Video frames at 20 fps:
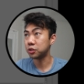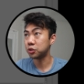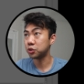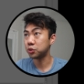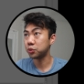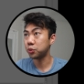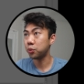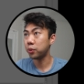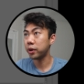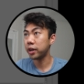
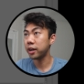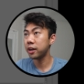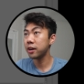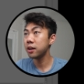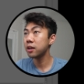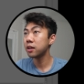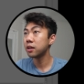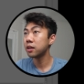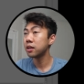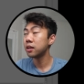
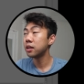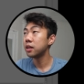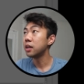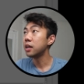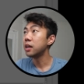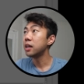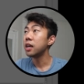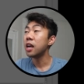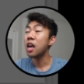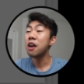square.
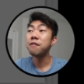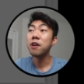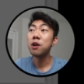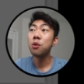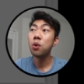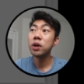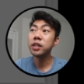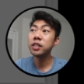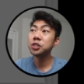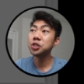If I
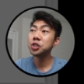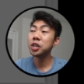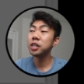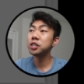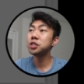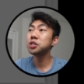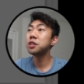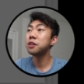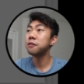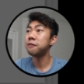want to
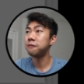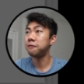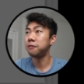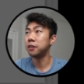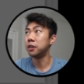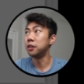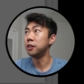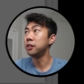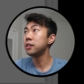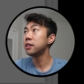change the
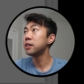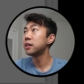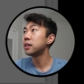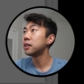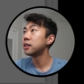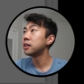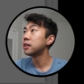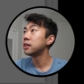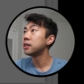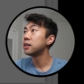fill
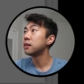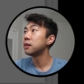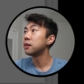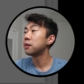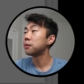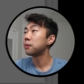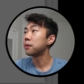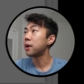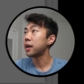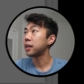
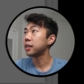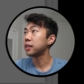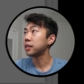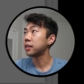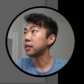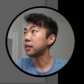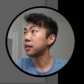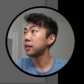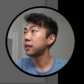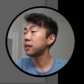right
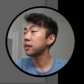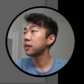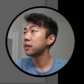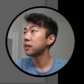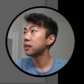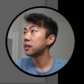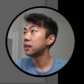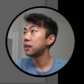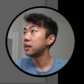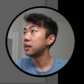here,
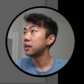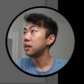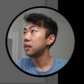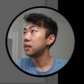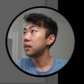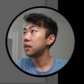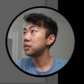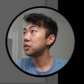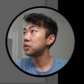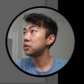
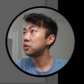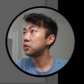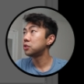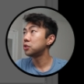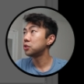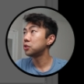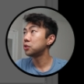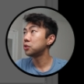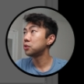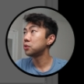let's
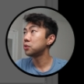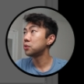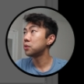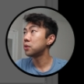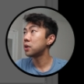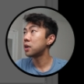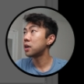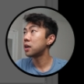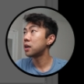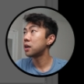
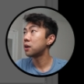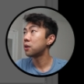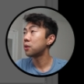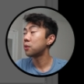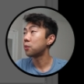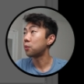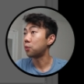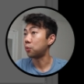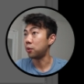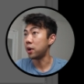do
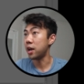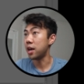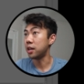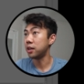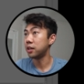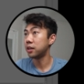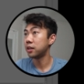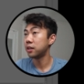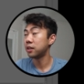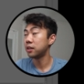
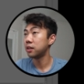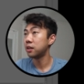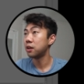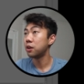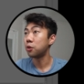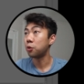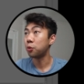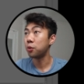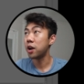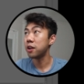red,
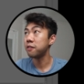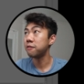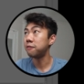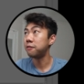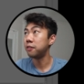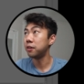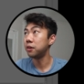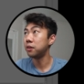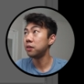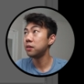
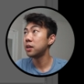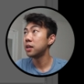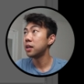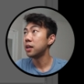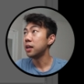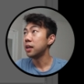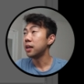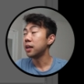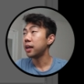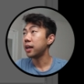red fill.
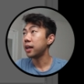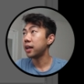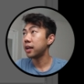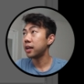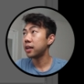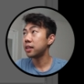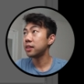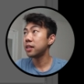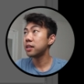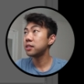
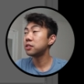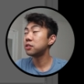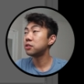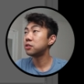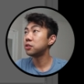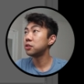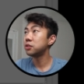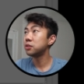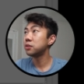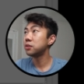And let's
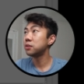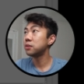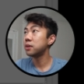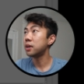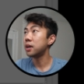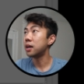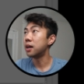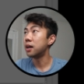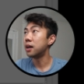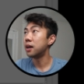do
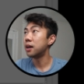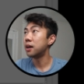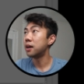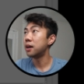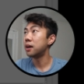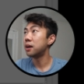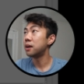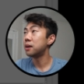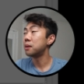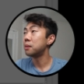
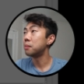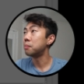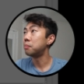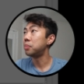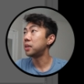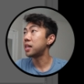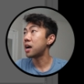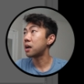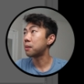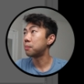uh,
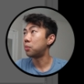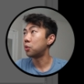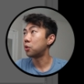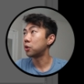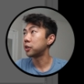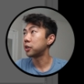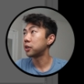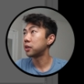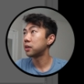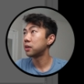black
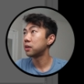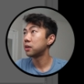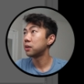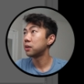border.